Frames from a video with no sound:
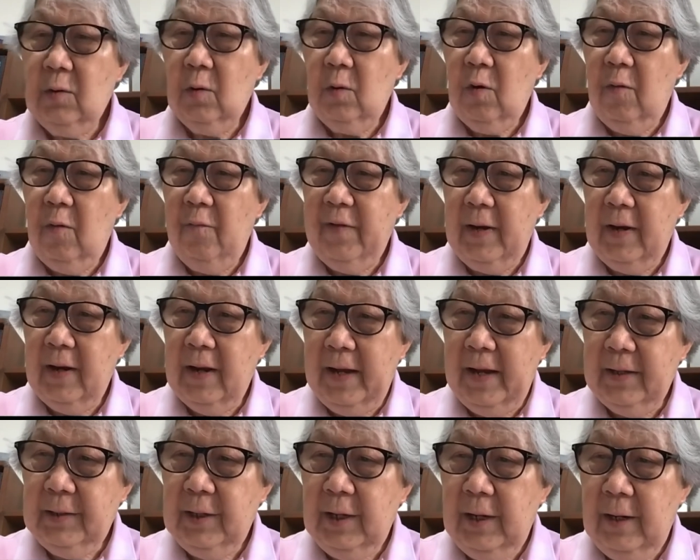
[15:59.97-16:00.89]
to
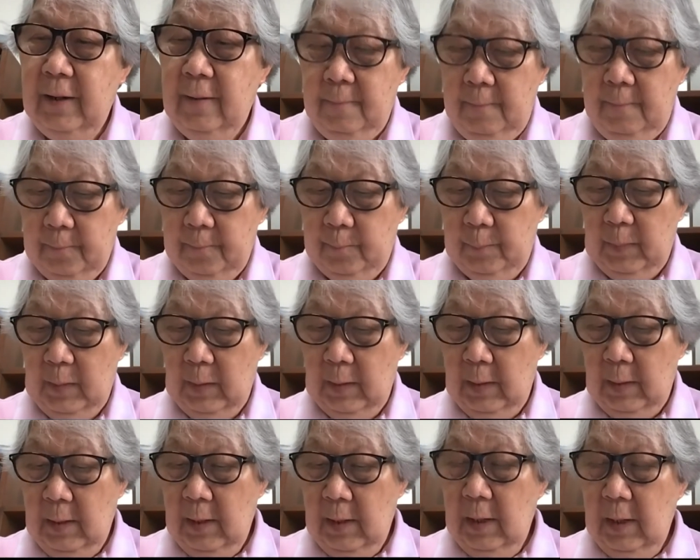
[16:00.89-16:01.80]
COVID-19
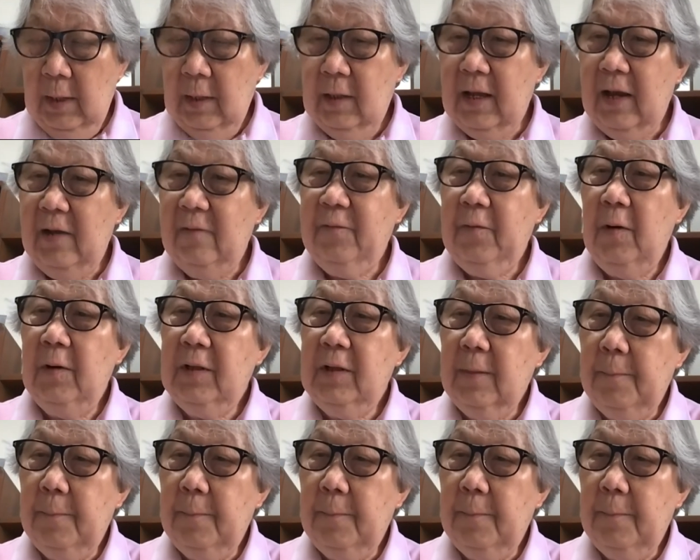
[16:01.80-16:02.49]
therefore